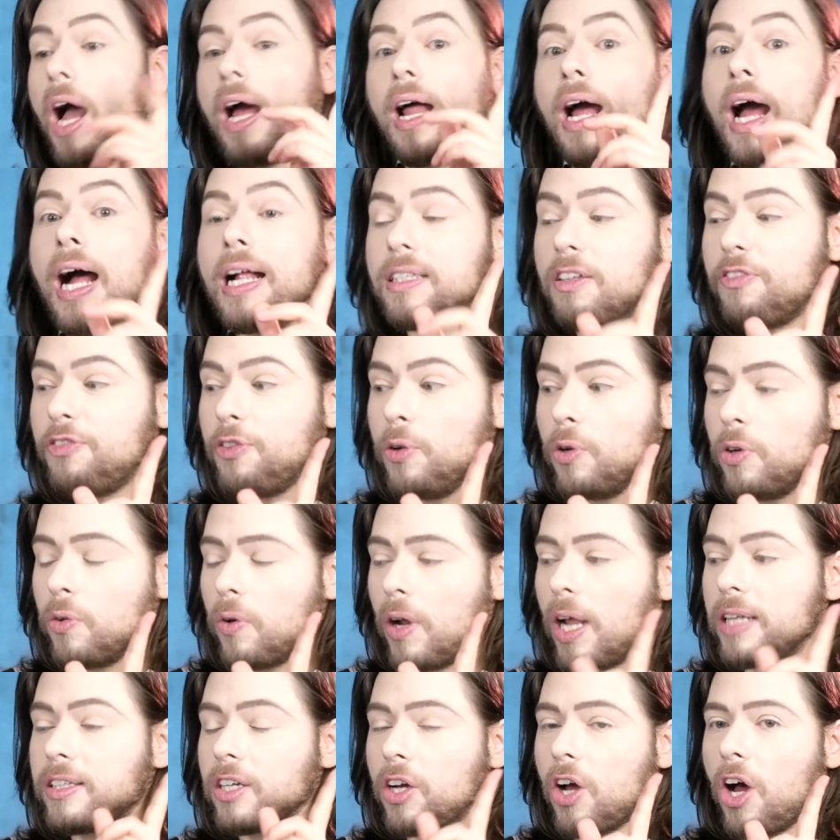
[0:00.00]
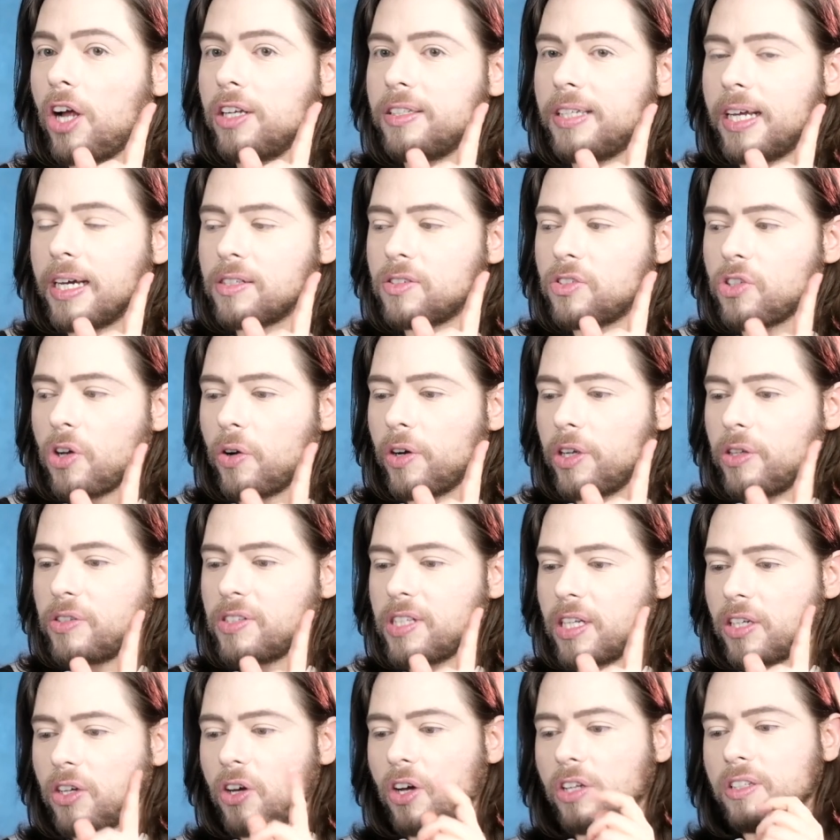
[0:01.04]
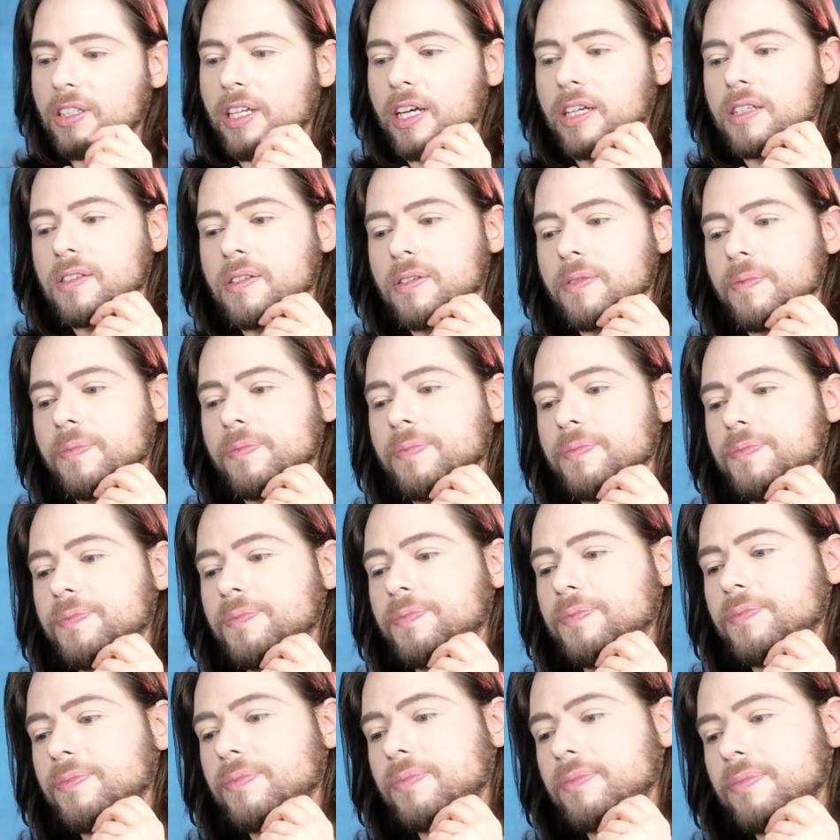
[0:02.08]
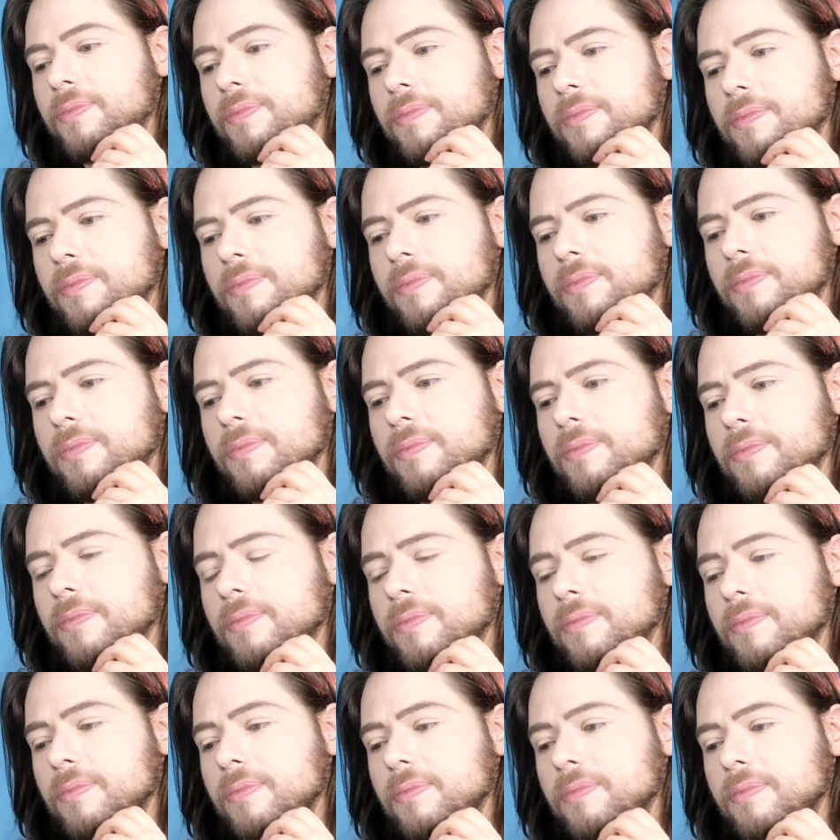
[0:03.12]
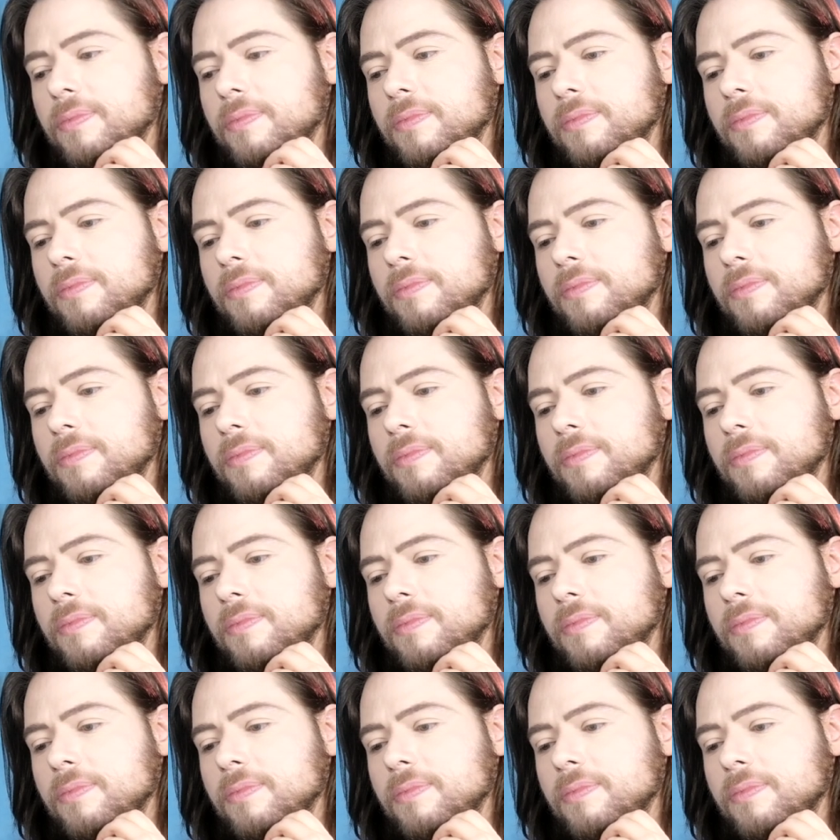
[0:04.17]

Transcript: On the funeral, on the context. Sorry, you said context. That's right.